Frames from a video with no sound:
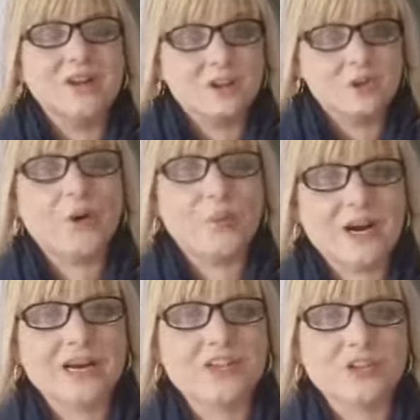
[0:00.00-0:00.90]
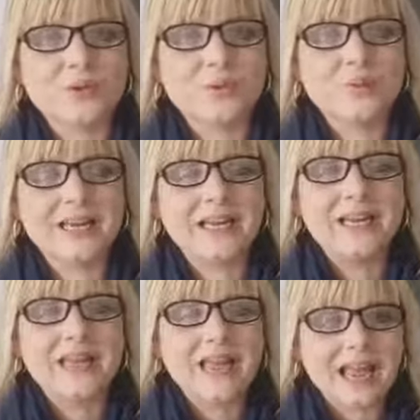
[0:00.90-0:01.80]
you are precious to me,
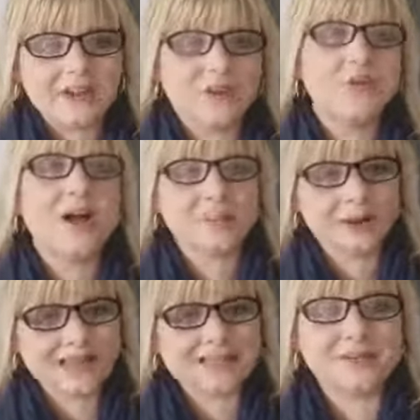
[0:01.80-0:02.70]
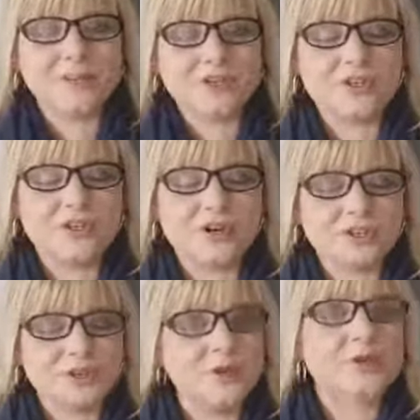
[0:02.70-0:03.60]
and you are a blessing with your
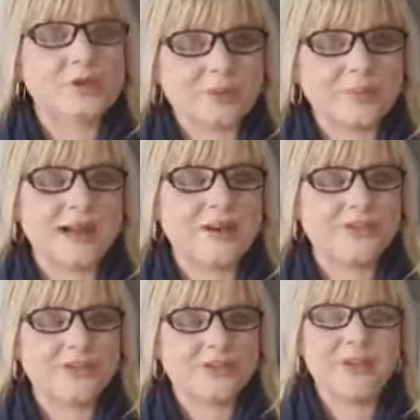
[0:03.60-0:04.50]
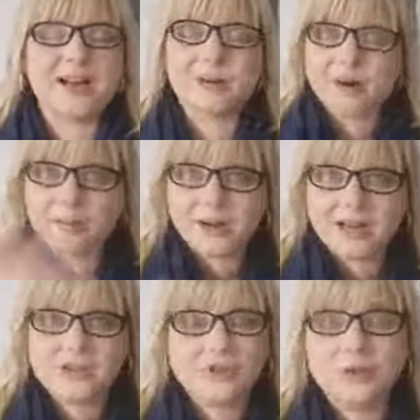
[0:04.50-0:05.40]
news coming out of Israel. I want to
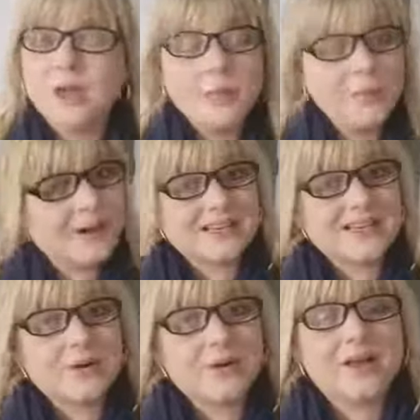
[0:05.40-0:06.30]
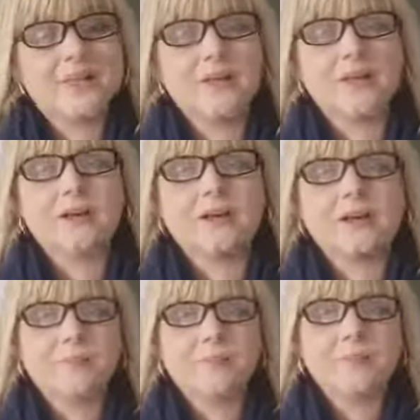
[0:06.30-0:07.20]
bless you because I don't have an
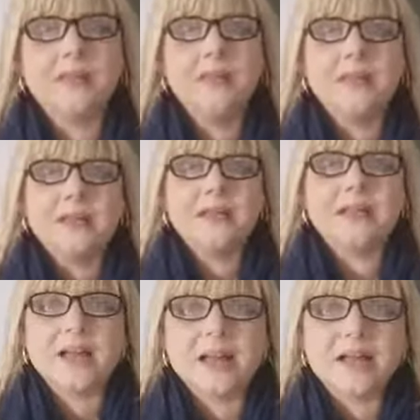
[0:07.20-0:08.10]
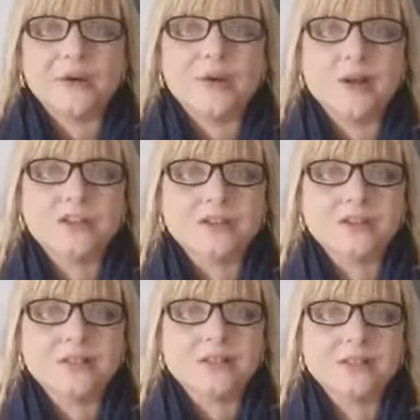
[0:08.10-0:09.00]
income." Is there any
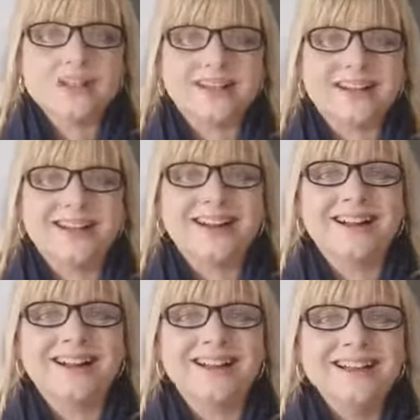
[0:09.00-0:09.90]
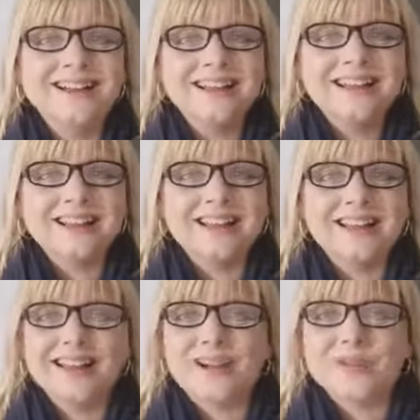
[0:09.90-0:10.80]
questions?
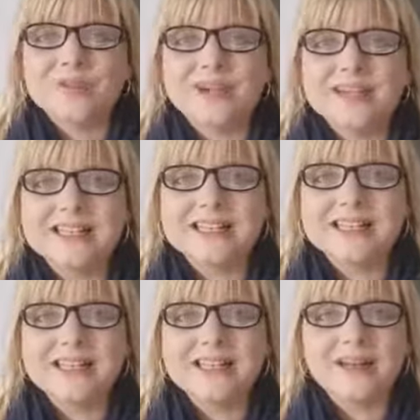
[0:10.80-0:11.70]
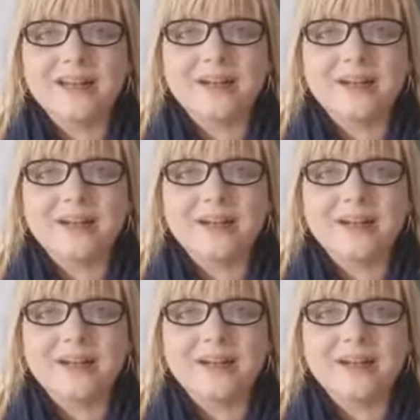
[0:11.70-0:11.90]
Then I'll try and see.